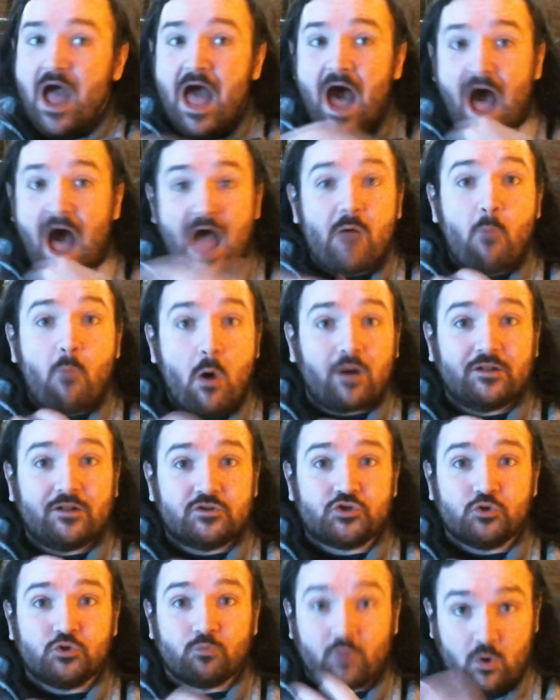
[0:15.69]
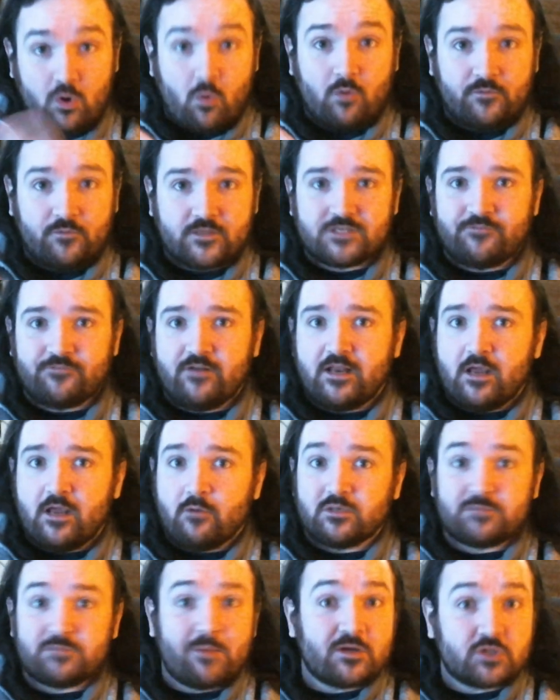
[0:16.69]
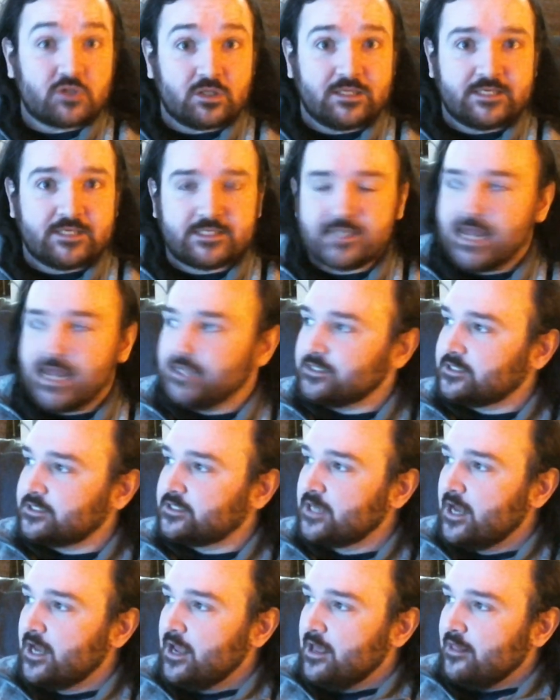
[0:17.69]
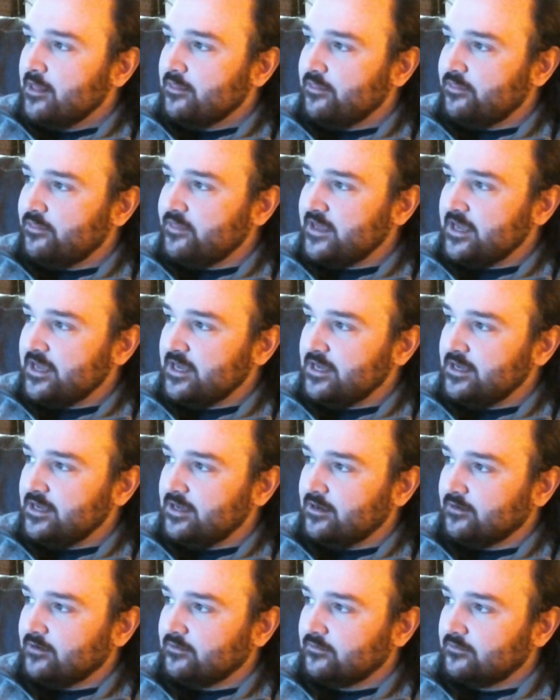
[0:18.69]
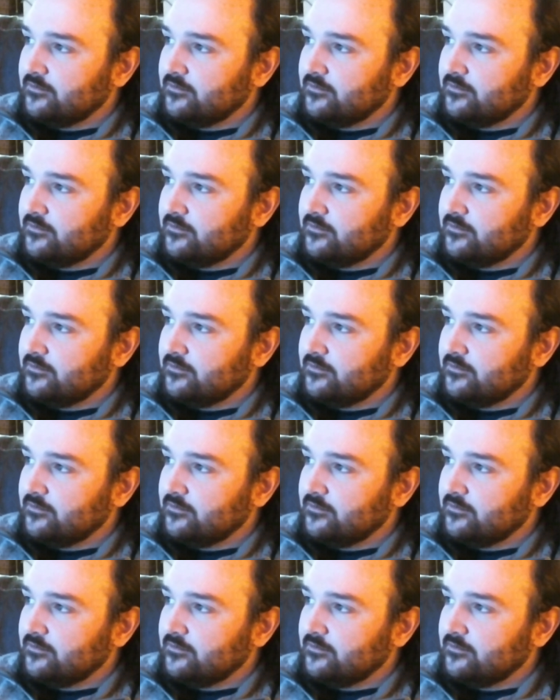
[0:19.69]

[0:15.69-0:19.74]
I wanted to record this video, especially since the